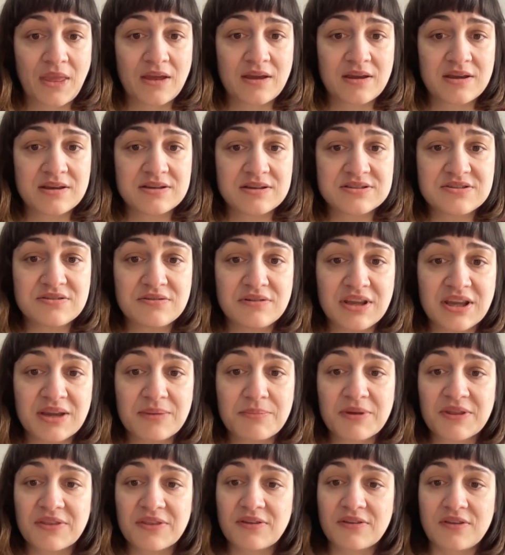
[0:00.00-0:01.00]
His unique
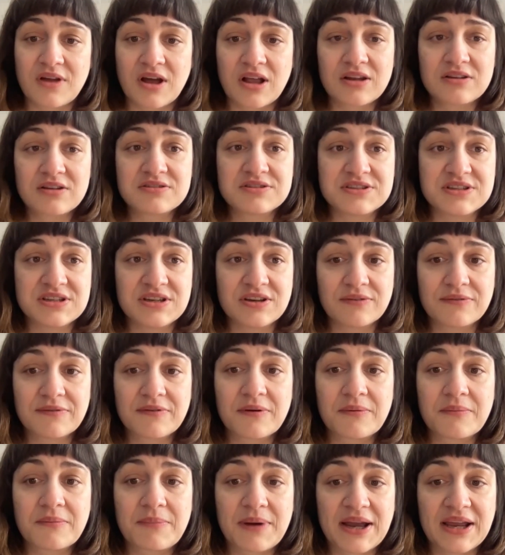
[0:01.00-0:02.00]
methodology of
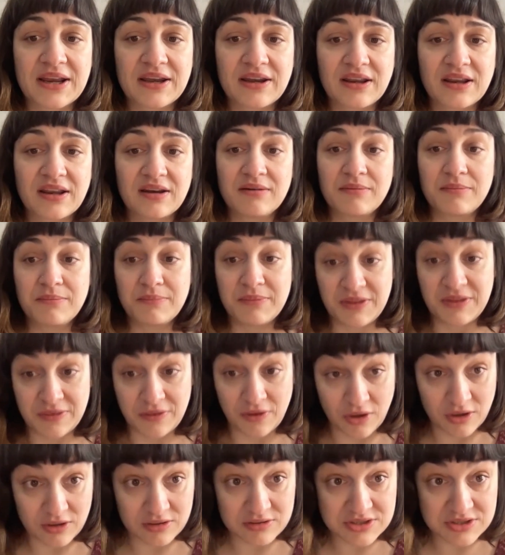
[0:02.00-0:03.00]
combining
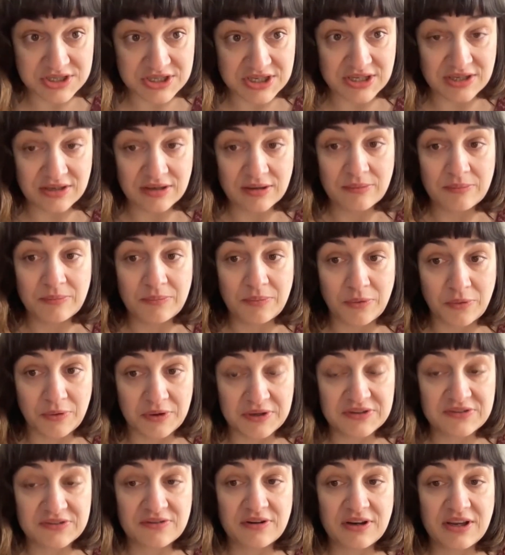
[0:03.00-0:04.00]
mythology,
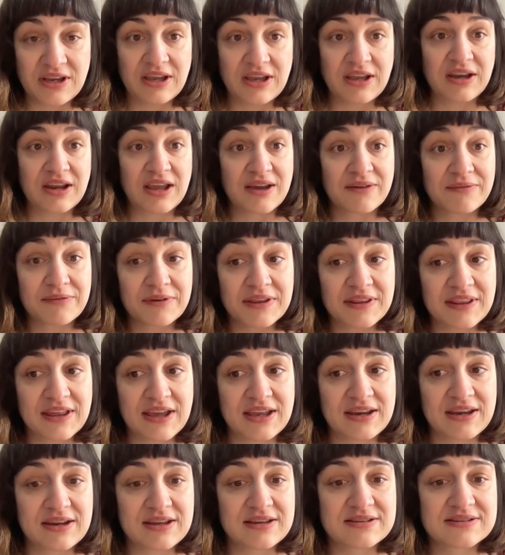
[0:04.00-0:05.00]
poetry, and
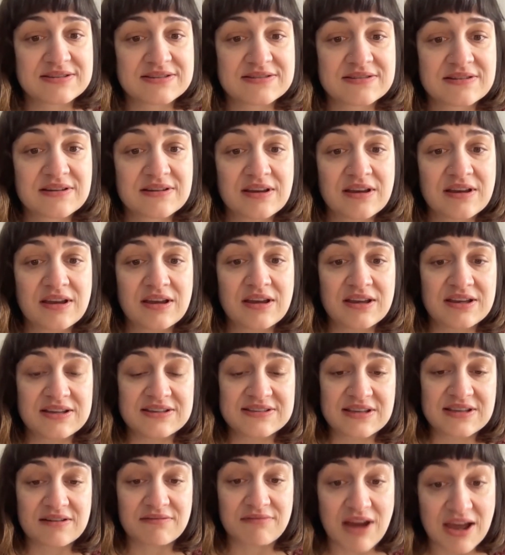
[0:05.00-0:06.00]
everydayness is
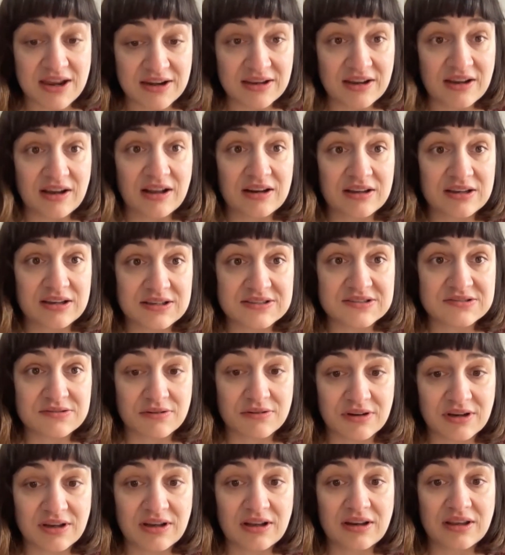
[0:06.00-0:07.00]
a radical
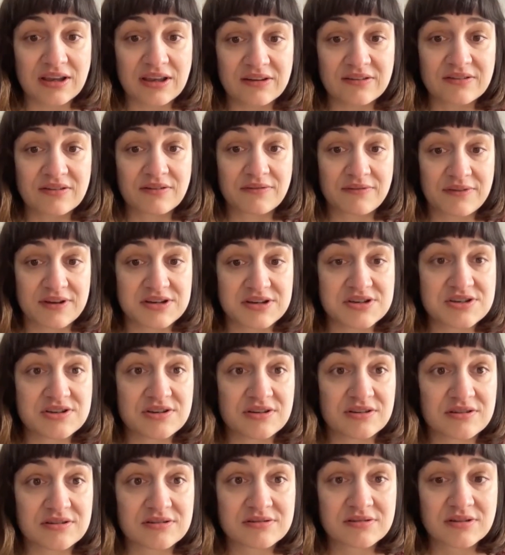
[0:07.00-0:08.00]
historical
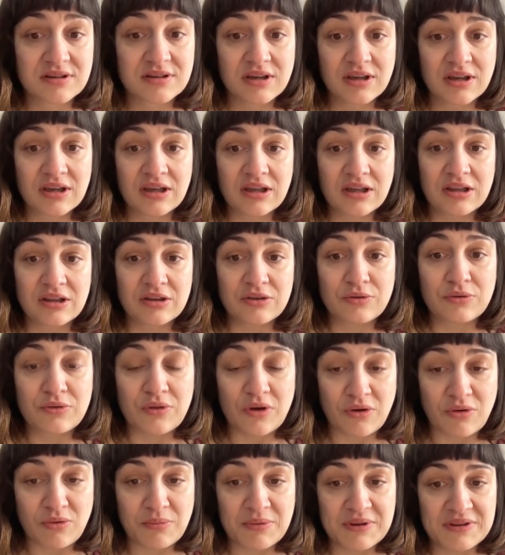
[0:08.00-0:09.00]
intervention to
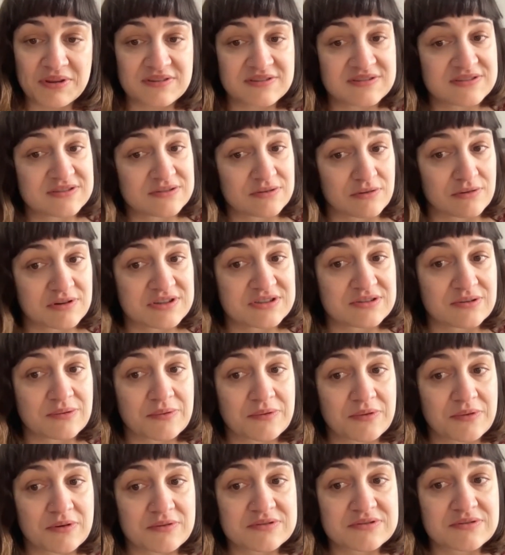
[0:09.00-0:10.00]
document the stories of
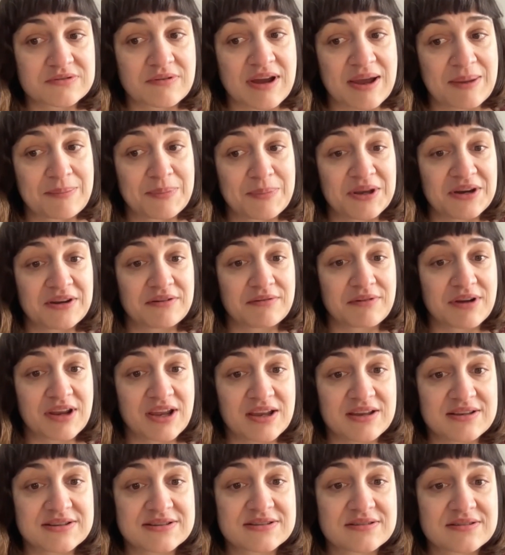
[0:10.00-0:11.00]
those who have been
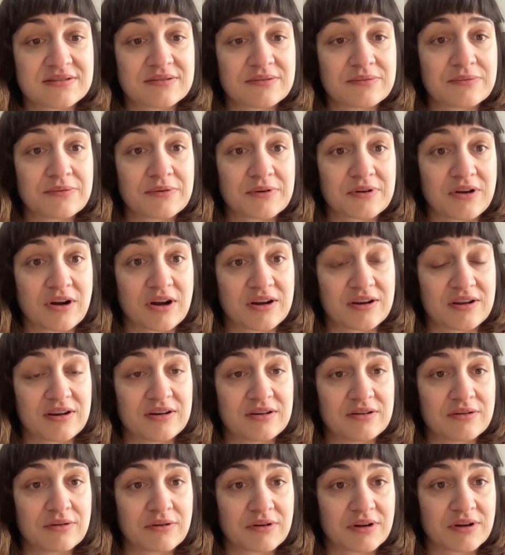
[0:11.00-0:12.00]
erased,
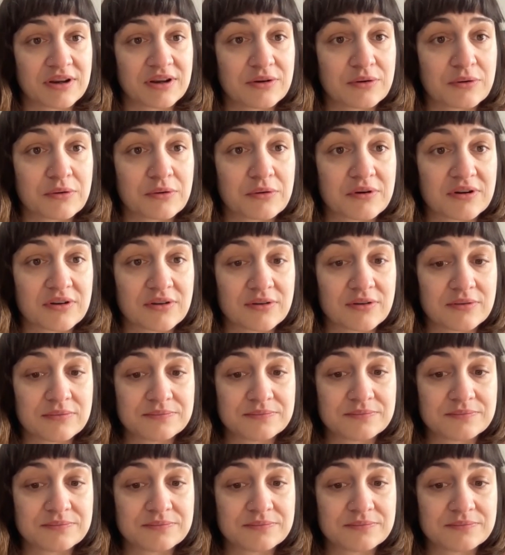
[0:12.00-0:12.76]
forgotten, or ignored.